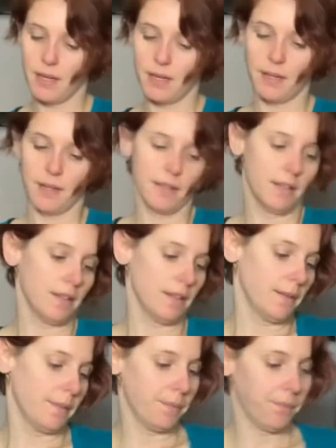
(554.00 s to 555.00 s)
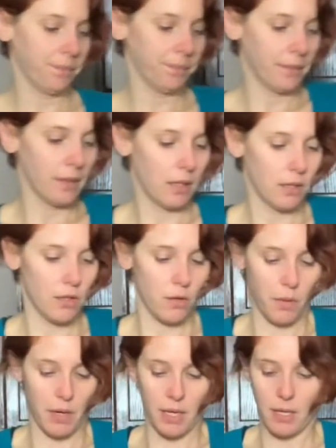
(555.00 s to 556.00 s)
So we're
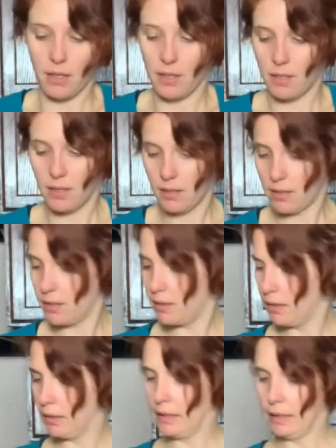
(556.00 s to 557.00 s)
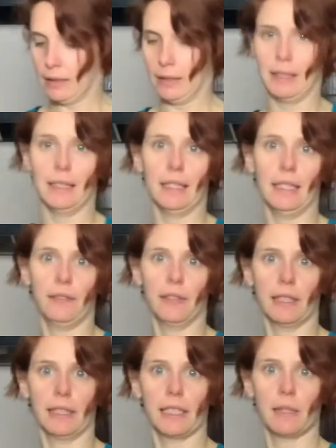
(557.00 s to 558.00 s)
going to evenly
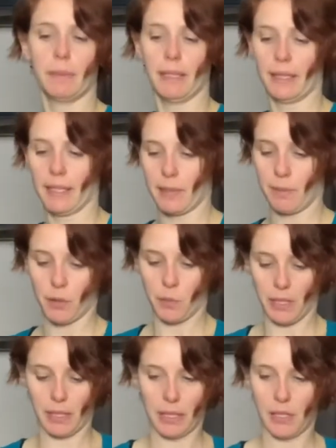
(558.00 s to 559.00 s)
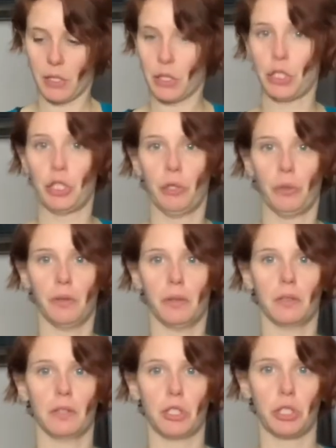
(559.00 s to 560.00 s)
split this between these two
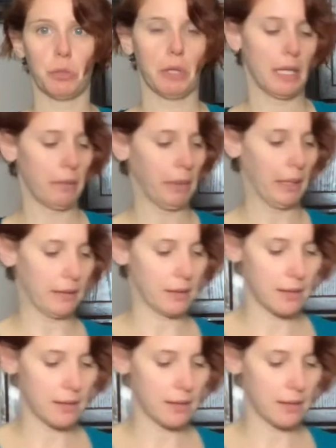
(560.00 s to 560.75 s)
cake pans.